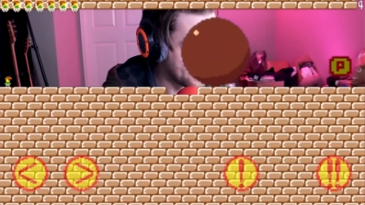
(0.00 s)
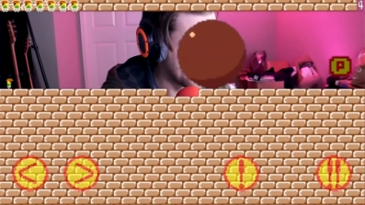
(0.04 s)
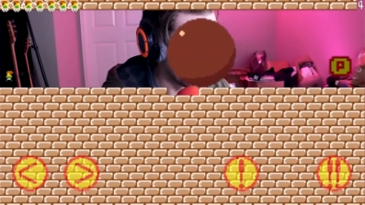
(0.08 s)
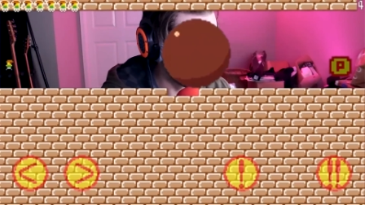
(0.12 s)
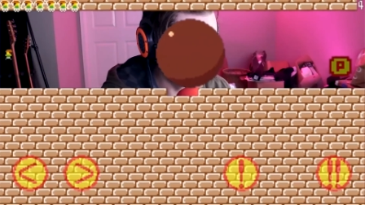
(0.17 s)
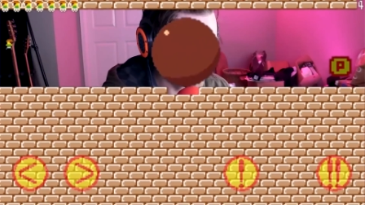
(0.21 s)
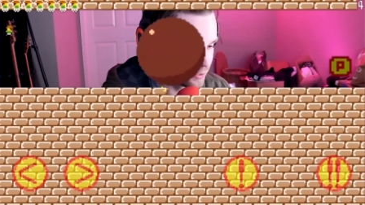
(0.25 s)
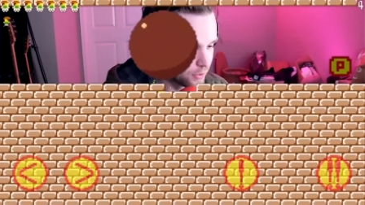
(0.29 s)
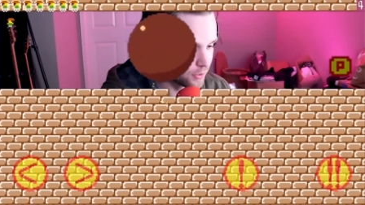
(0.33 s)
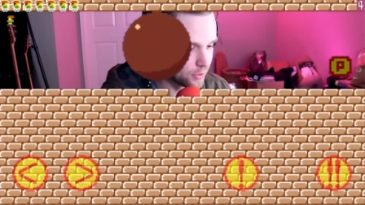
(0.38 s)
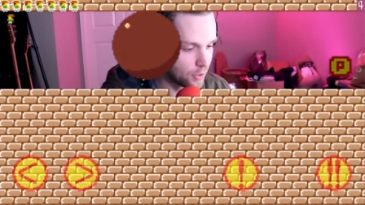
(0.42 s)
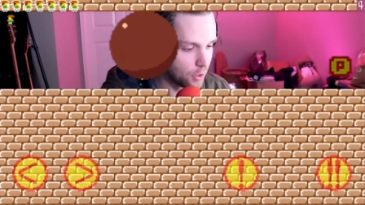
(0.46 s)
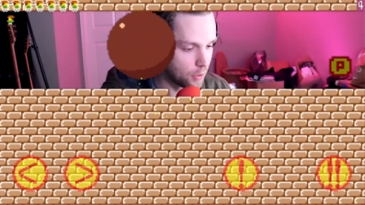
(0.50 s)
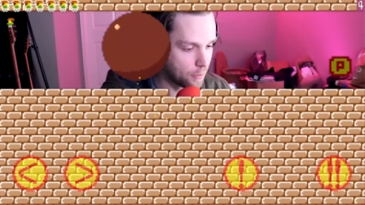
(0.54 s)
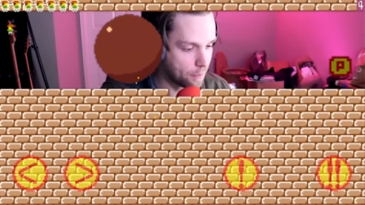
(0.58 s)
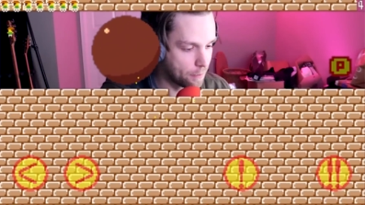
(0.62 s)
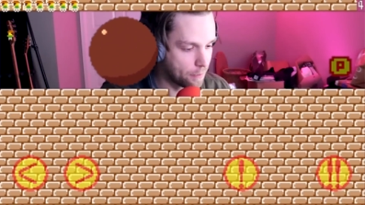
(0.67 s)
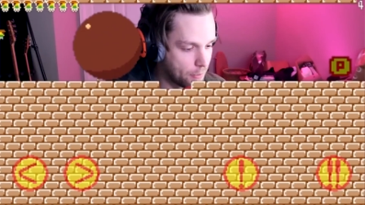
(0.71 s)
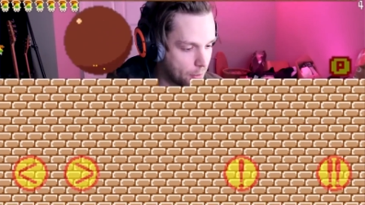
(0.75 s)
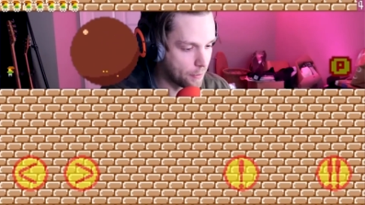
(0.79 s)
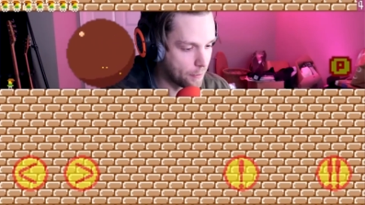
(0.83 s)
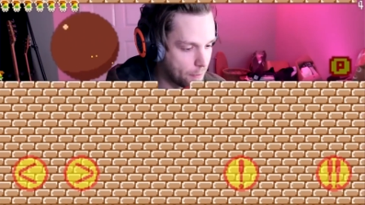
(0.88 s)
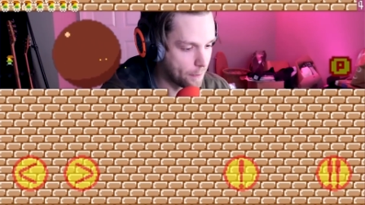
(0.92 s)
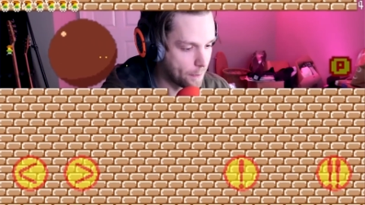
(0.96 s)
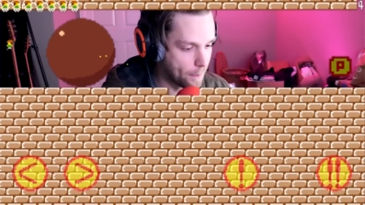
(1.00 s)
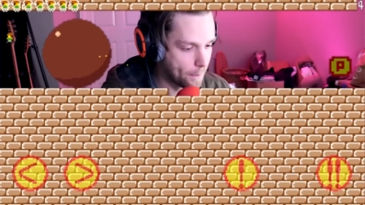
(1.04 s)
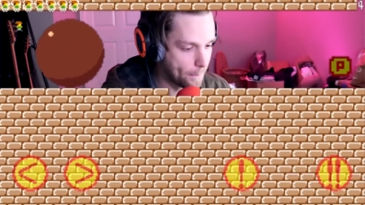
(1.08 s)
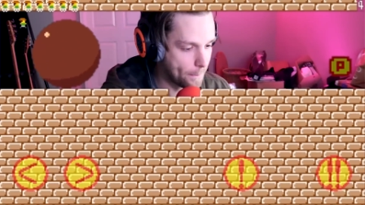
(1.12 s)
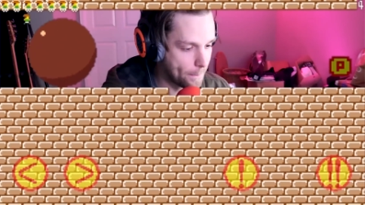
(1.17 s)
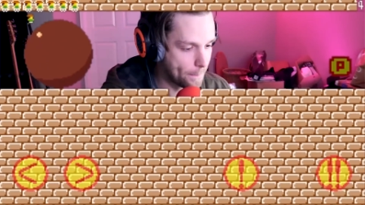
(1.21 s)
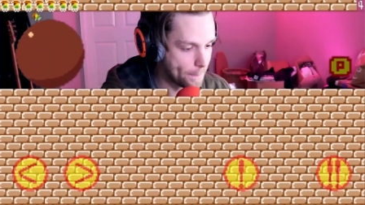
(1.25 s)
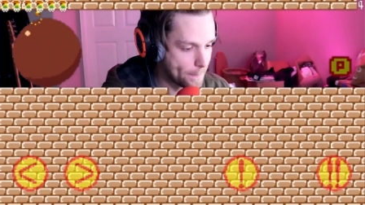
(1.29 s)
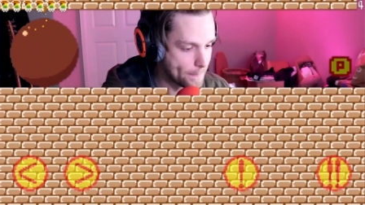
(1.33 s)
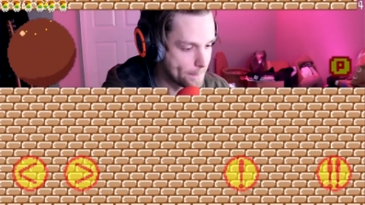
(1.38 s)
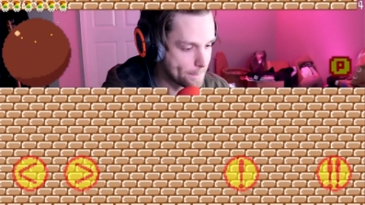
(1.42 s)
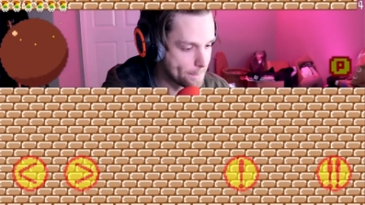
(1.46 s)
Just go. Oh
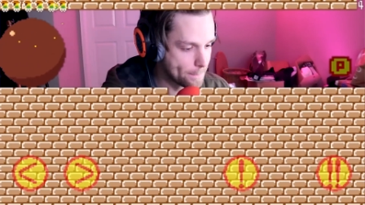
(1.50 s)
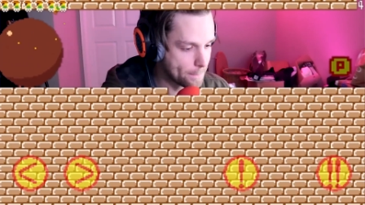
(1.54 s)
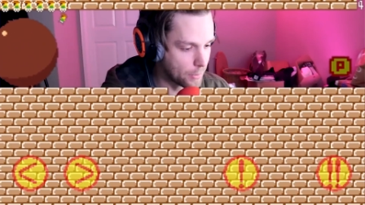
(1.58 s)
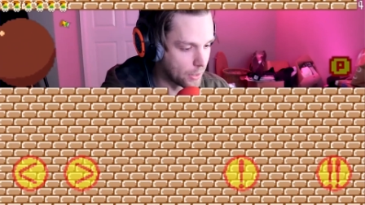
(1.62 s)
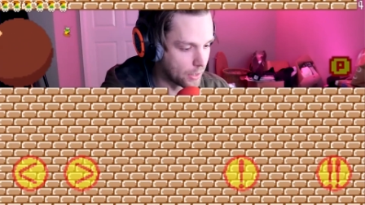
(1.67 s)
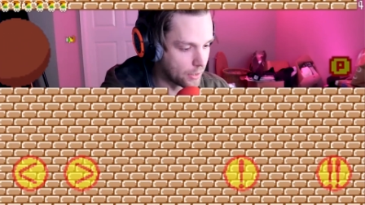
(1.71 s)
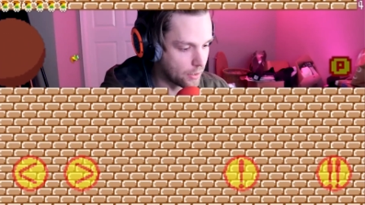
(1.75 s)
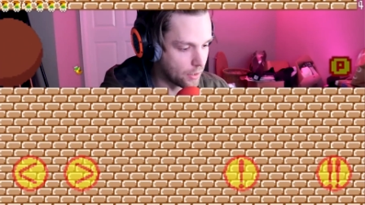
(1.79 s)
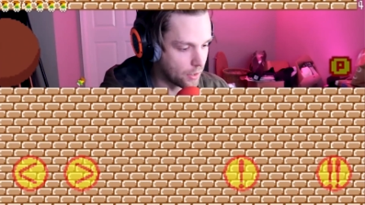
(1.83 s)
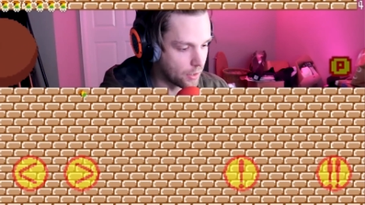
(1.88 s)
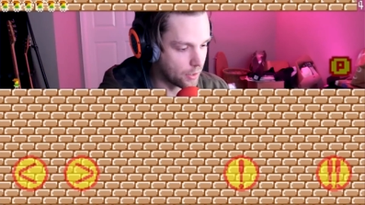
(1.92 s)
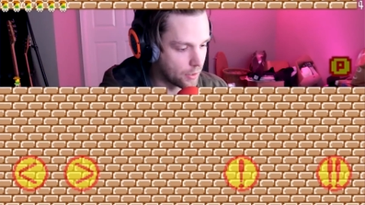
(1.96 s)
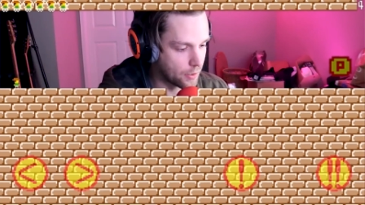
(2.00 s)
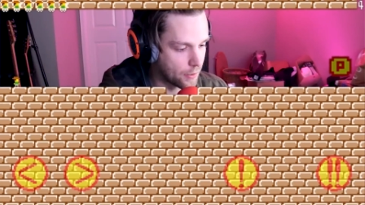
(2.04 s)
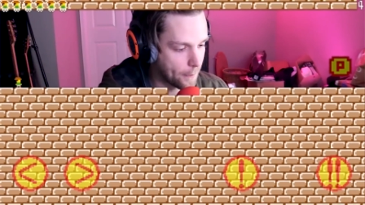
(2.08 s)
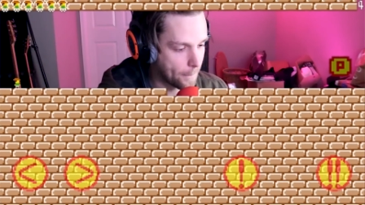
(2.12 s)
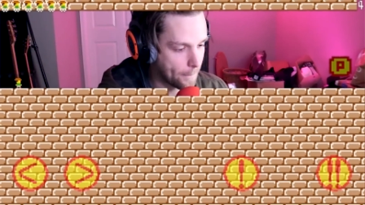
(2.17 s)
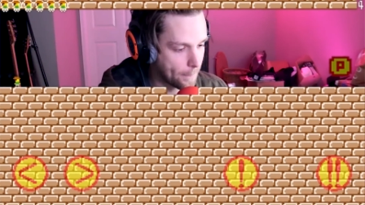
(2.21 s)
my god.